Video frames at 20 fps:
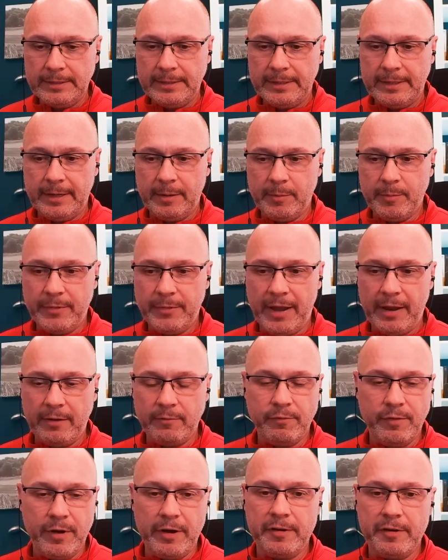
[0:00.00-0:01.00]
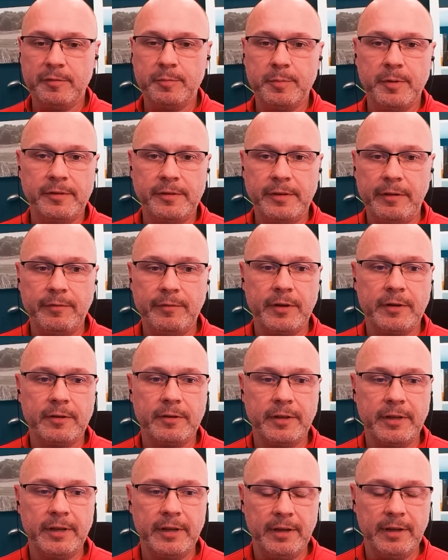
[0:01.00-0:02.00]
that very
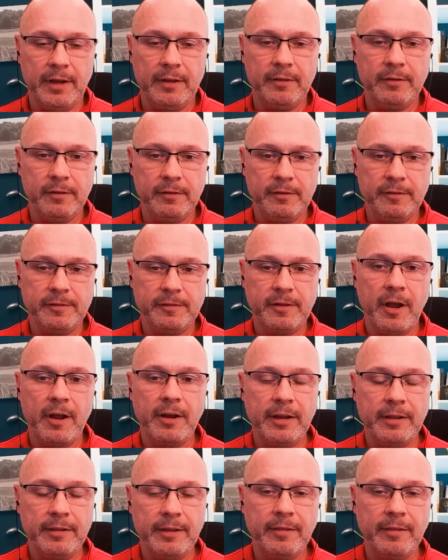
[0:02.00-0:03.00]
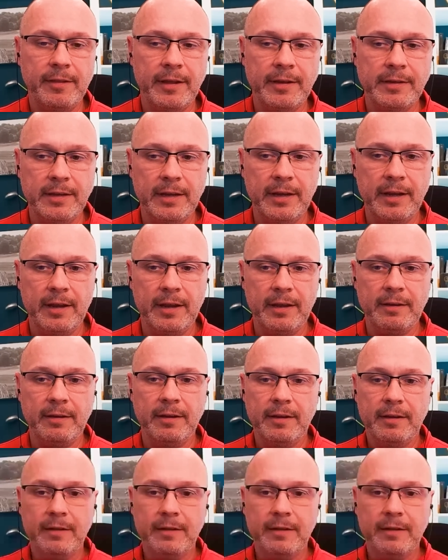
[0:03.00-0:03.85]
specifically, in the study that they did,